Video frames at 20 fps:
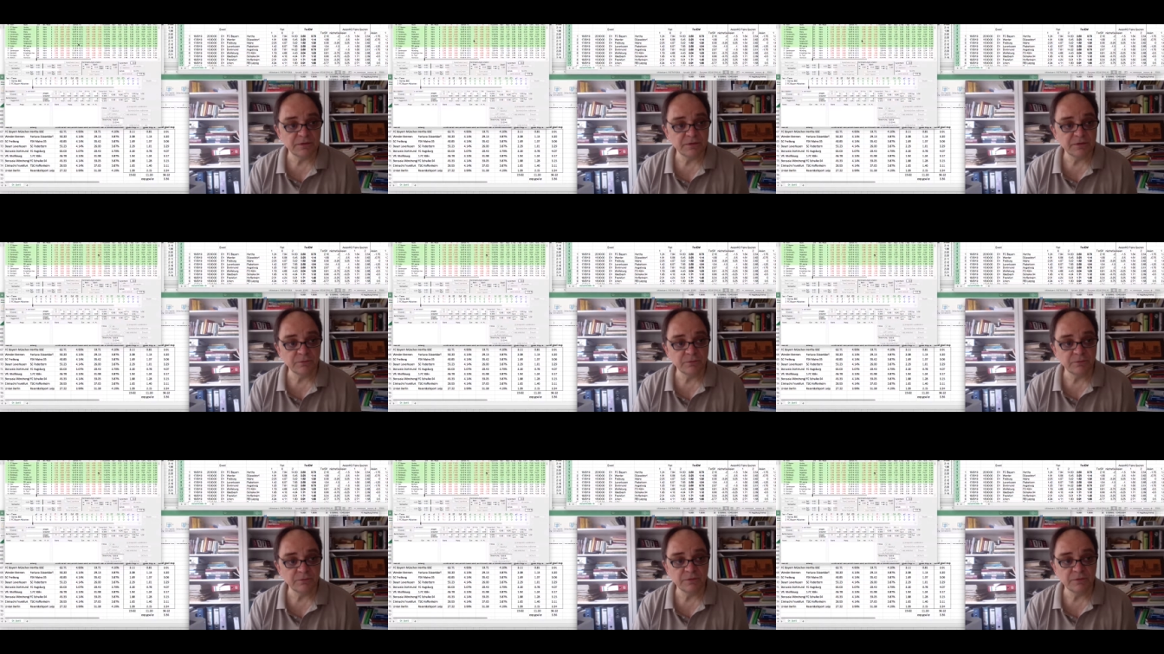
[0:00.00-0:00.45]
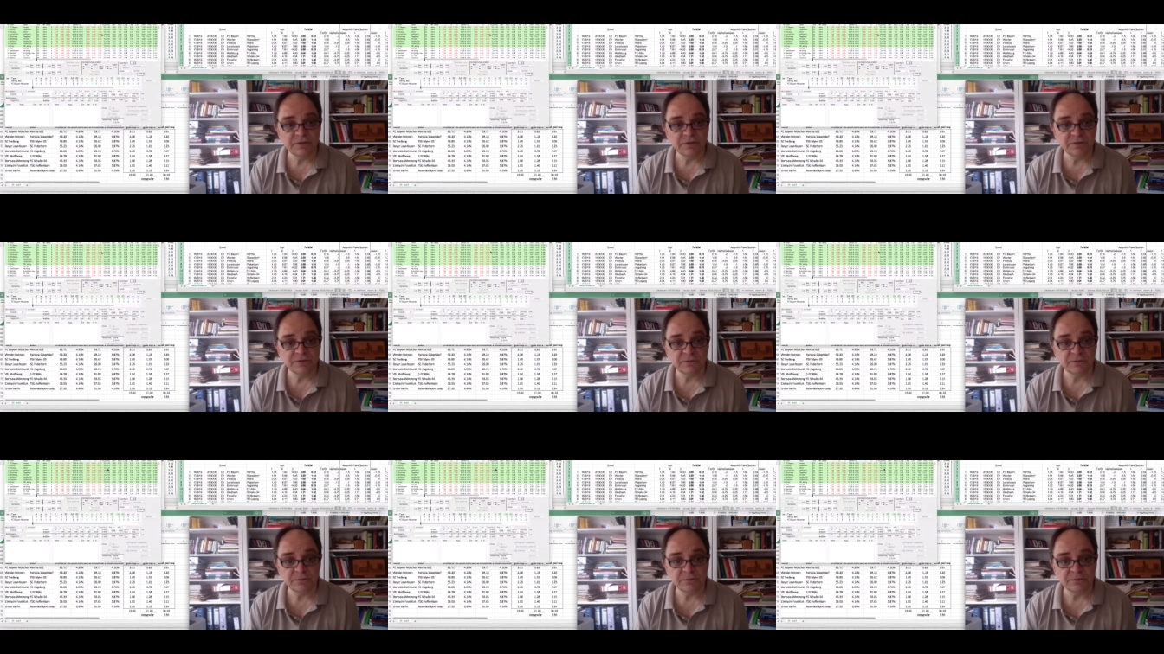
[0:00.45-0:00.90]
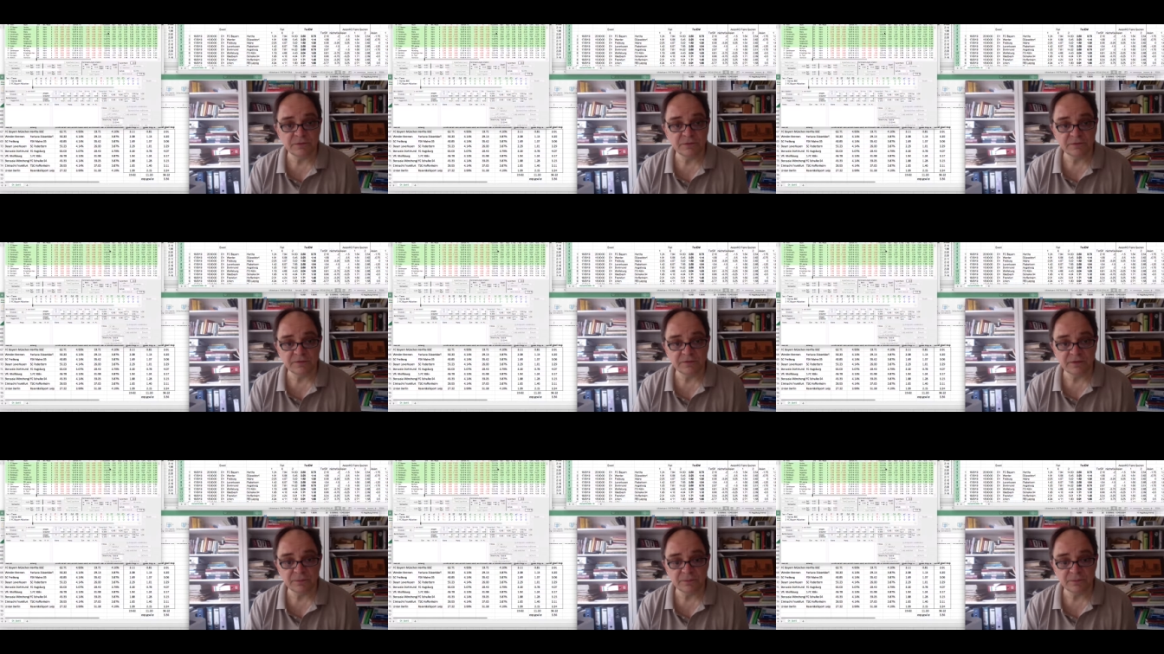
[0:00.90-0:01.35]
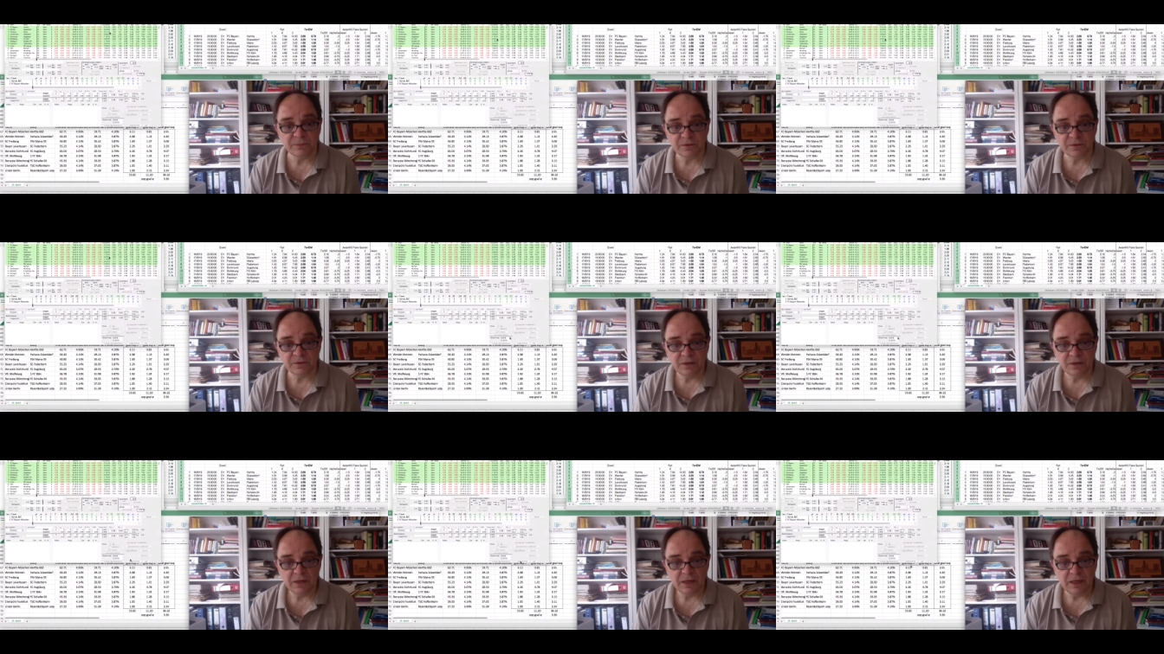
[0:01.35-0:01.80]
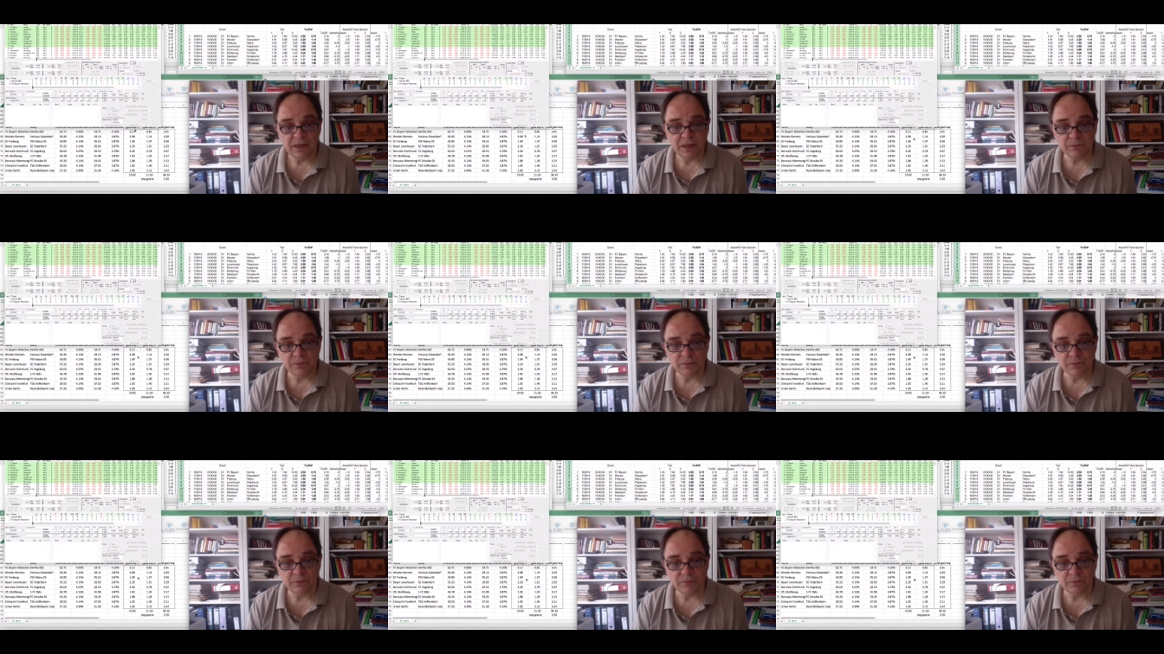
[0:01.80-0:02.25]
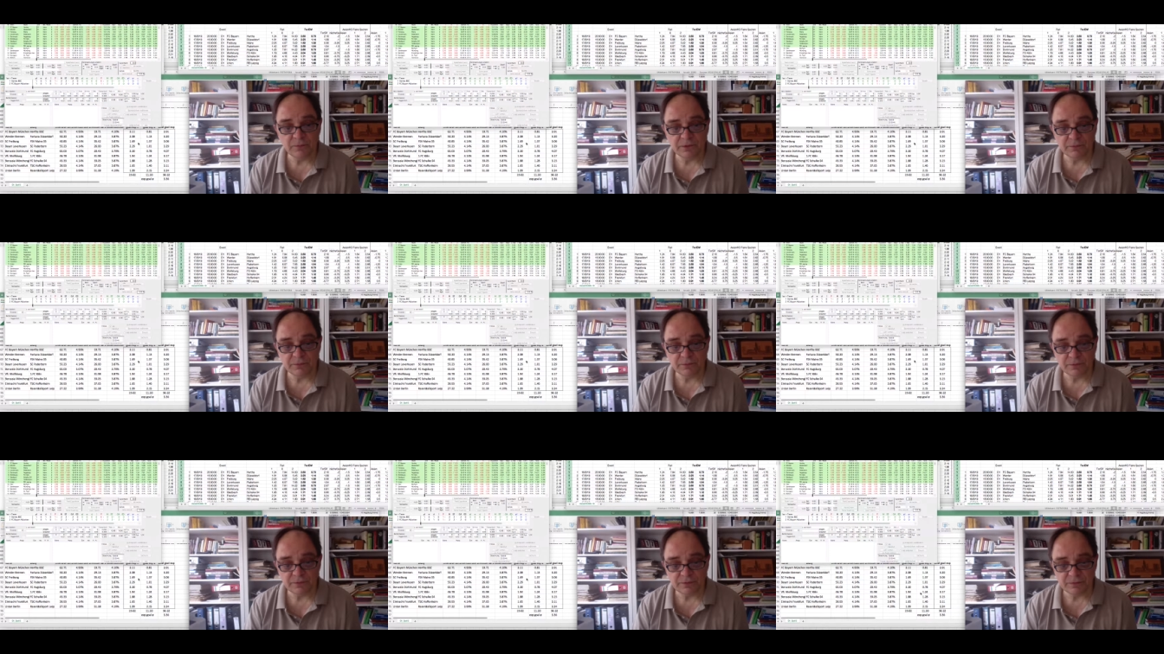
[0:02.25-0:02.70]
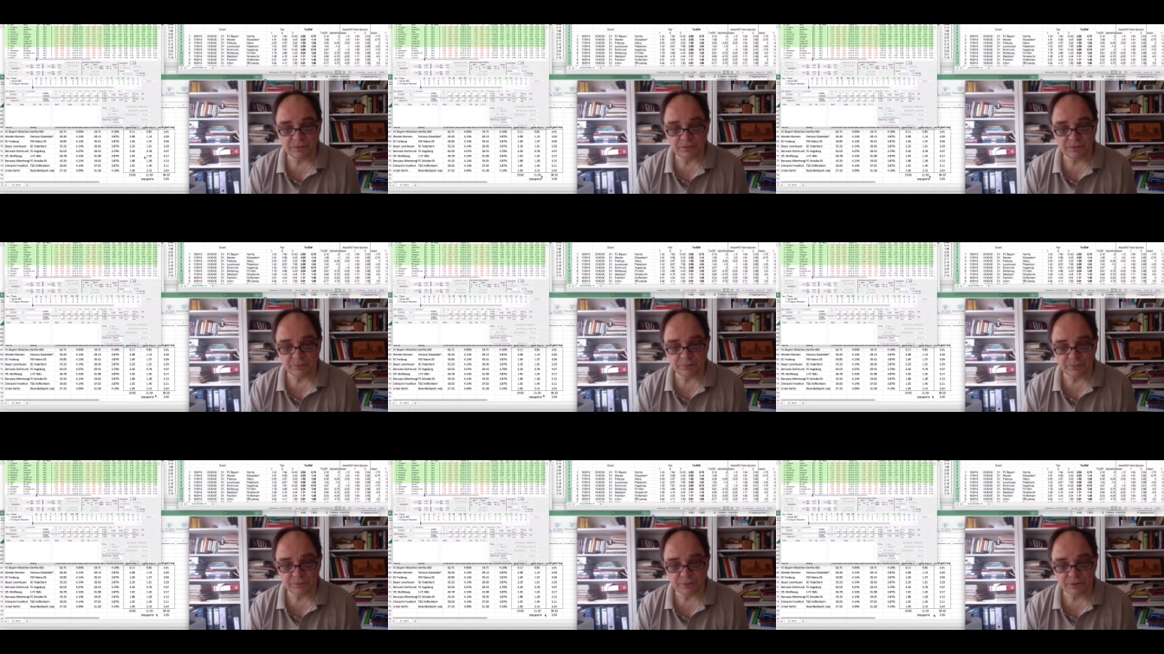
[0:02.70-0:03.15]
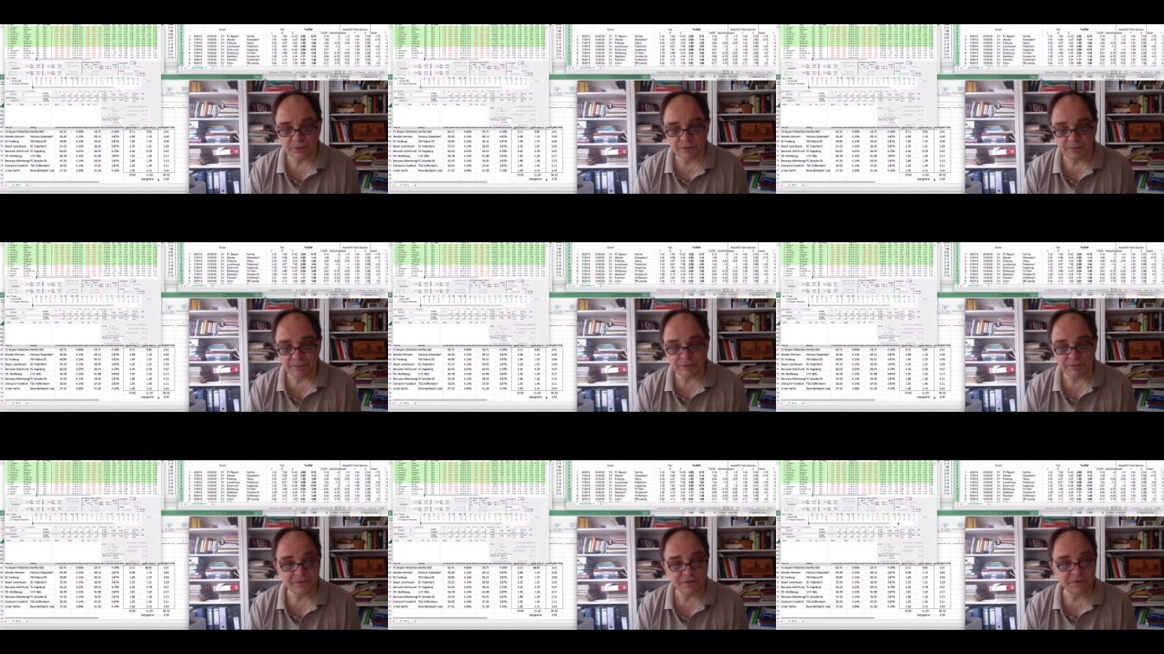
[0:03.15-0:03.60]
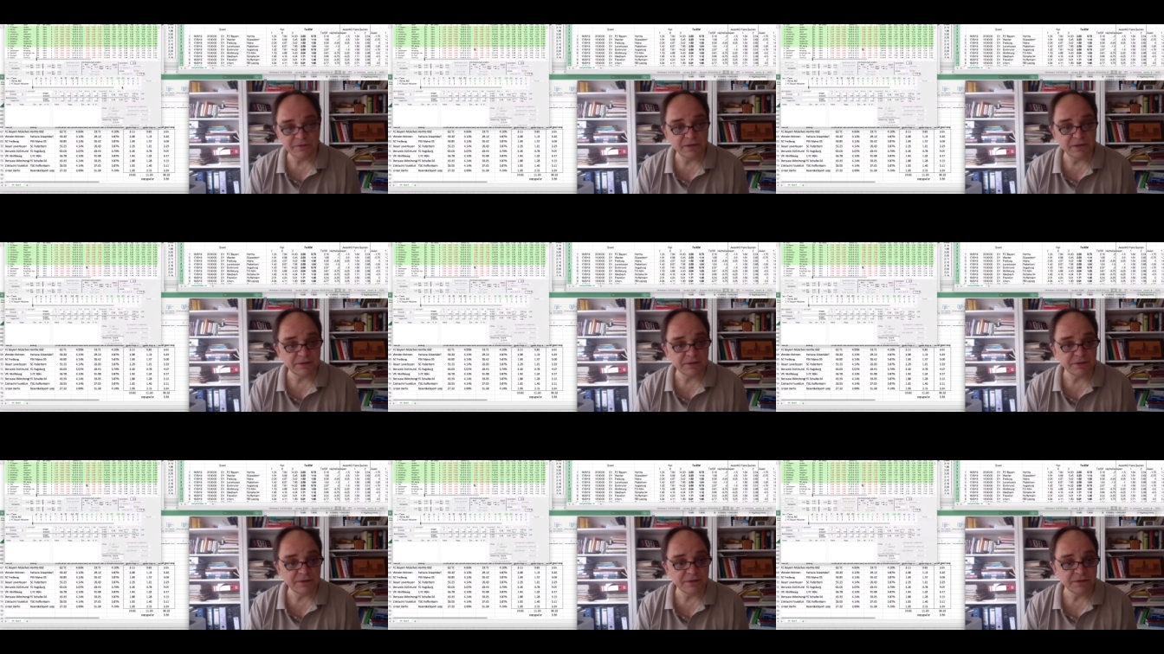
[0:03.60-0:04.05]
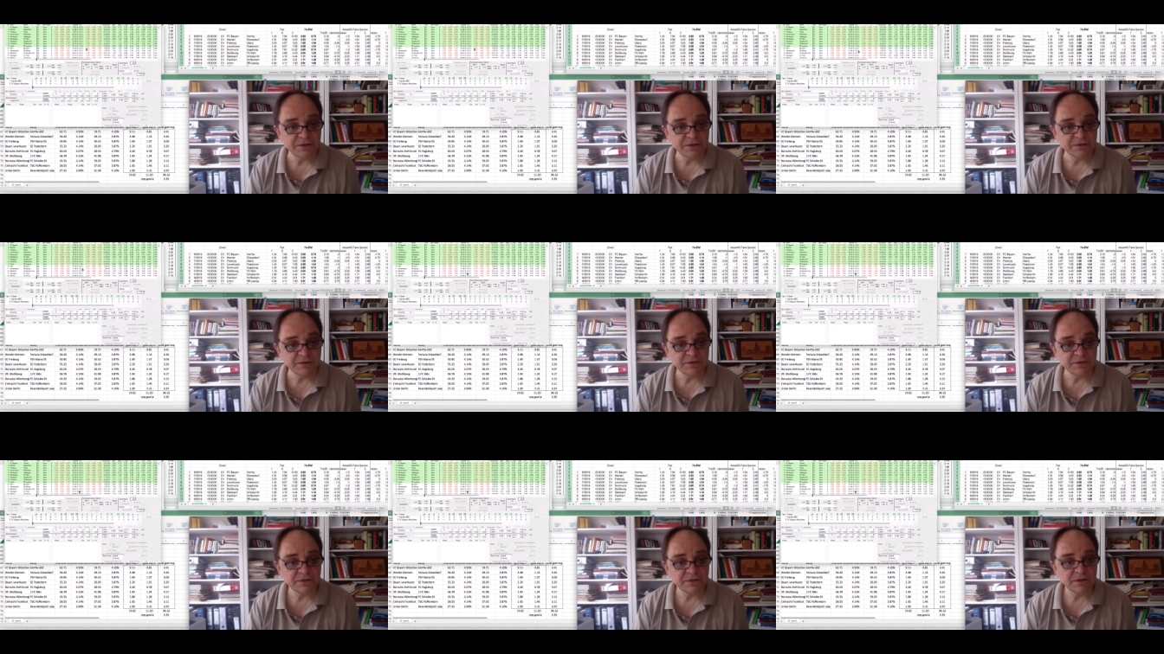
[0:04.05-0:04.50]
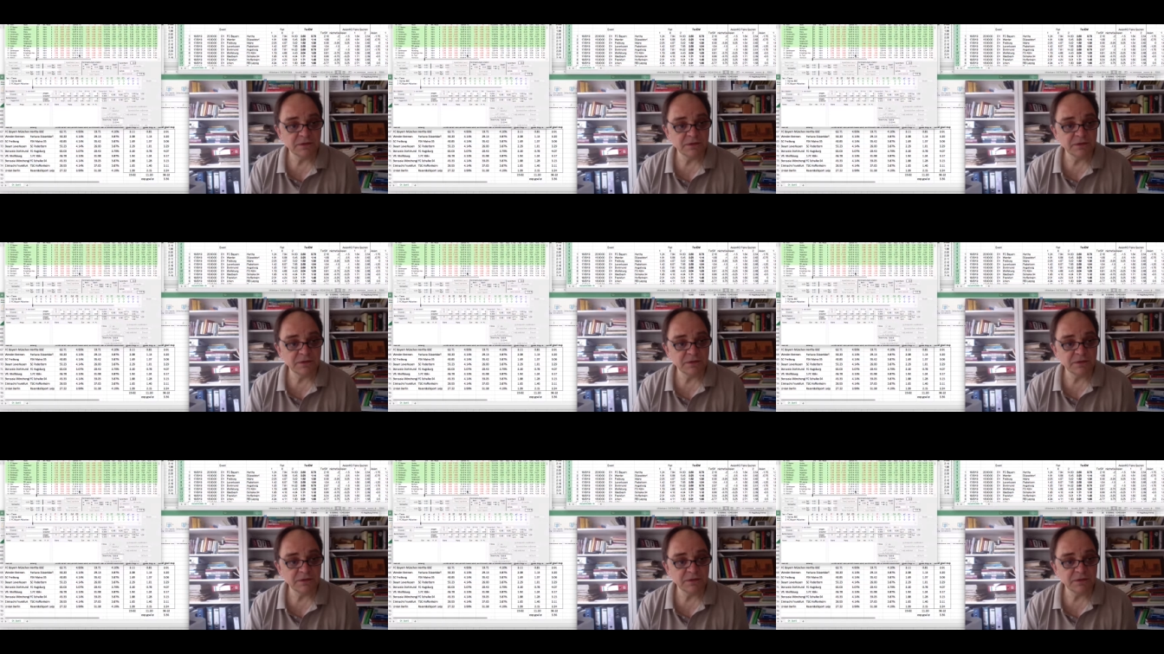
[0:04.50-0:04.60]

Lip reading: these two systems. And what happens here is